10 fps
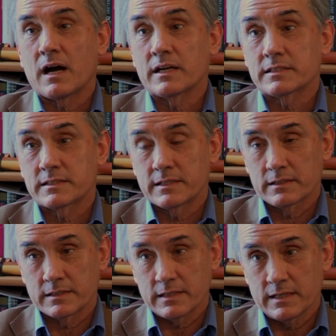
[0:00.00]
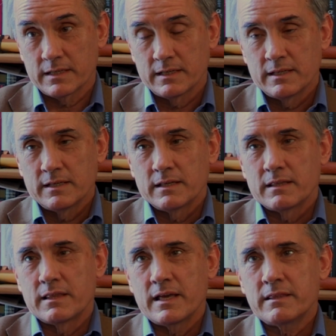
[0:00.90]
hostility.
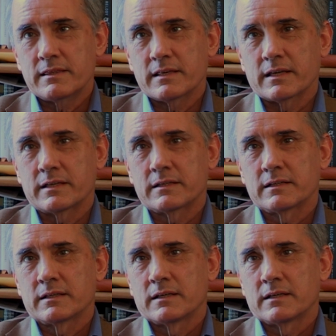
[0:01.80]
They think